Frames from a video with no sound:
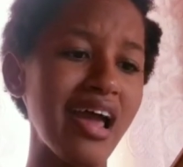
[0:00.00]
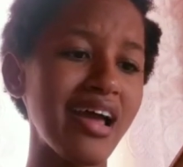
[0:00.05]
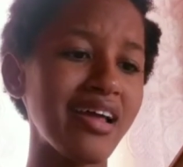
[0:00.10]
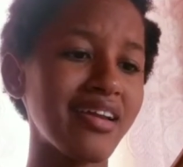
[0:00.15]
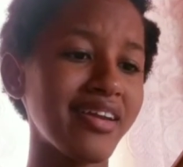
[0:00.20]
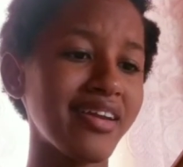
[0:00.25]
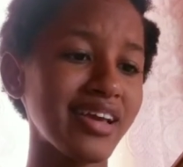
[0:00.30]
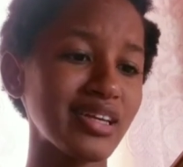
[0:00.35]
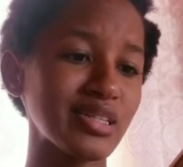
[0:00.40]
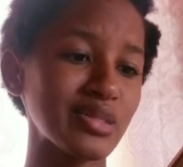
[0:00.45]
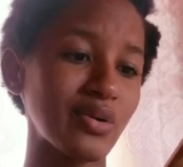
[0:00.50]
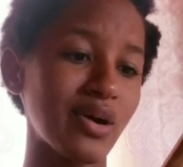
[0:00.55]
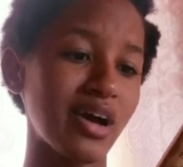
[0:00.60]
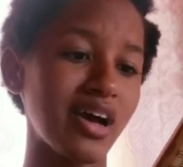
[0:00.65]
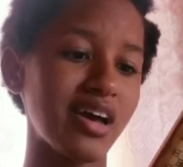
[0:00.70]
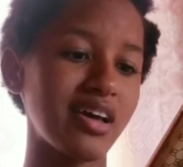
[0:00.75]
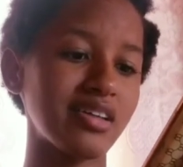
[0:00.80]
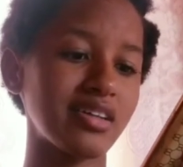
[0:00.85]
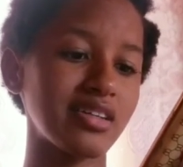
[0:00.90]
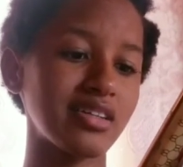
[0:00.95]
Next
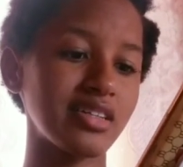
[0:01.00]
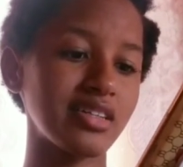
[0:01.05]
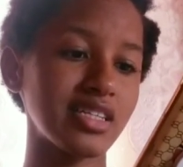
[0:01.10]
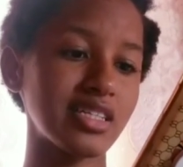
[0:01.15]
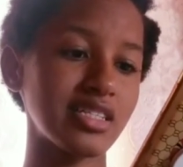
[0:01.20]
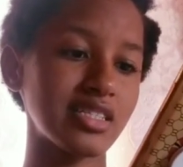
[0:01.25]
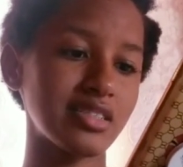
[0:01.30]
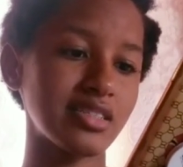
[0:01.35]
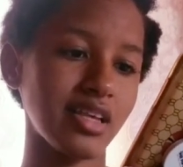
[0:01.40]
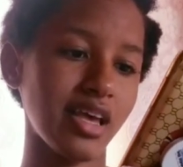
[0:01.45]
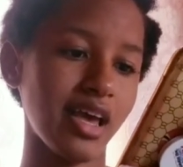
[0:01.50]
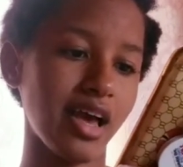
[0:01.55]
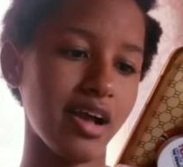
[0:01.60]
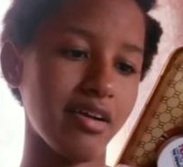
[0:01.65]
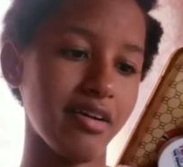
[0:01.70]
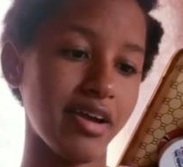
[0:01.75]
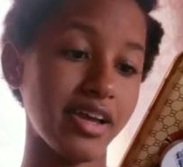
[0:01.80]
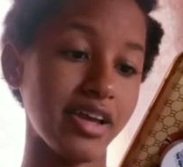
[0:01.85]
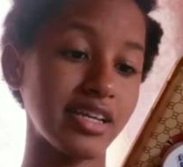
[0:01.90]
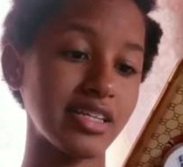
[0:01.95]
one, this say
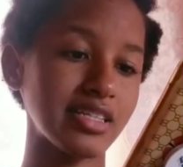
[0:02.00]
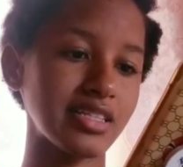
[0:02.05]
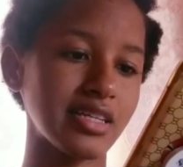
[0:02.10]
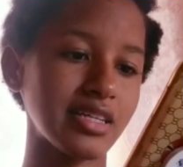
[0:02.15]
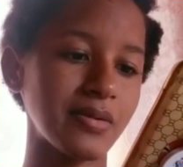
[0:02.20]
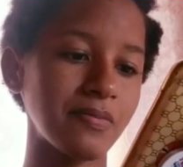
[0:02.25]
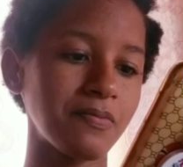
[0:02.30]
alright.